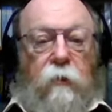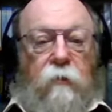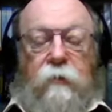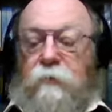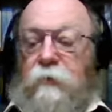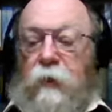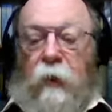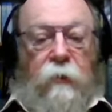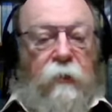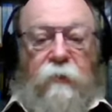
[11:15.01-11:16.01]
There's
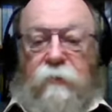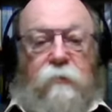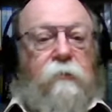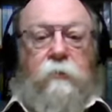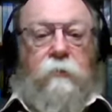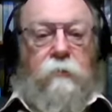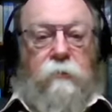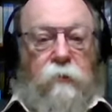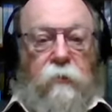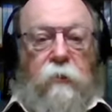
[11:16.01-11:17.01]
none innocent in this
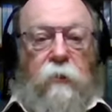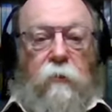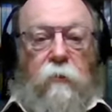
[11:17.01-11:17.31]
city.